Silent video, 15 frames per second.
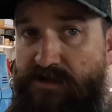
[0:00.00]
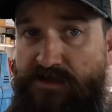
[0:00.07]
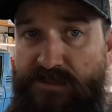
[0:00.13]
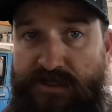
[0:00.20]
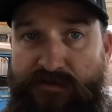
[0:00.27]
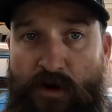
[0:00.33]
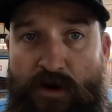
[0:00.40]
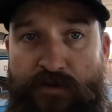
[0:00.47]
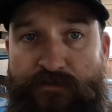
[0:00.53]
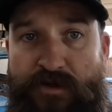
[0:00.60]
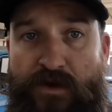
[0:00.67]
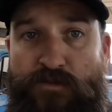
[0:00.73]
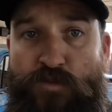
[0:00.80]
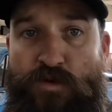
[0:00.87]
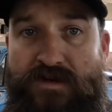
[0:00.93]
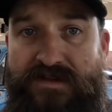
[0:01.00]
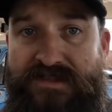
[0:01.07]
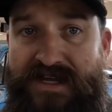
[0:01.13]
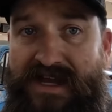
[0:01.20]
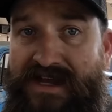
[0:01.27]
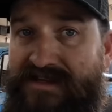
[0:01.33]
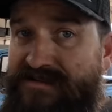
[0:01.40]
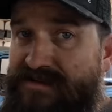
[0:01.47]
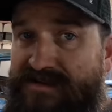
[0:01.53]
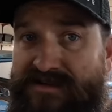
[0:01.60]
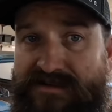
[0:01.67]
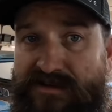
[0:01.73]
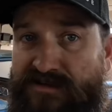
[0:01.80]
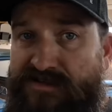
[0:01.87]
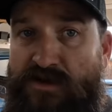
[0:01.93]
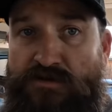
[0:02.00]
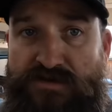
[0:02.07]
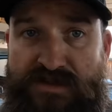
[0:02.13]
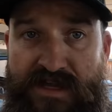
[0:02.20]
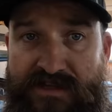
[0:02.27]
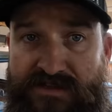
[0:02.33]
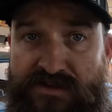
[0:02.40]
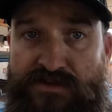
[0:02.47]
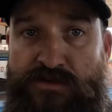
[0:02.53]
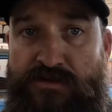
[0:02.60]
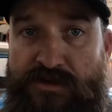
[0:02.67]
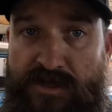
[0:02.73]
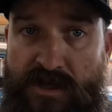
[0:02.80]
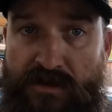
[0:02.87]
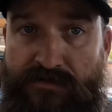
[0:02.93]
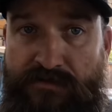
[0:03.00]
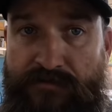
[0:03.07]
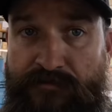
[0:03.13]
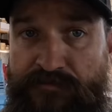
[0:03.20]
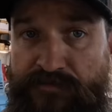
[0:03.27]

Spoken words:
because I've already filmed one side. There's no sense in doing the other.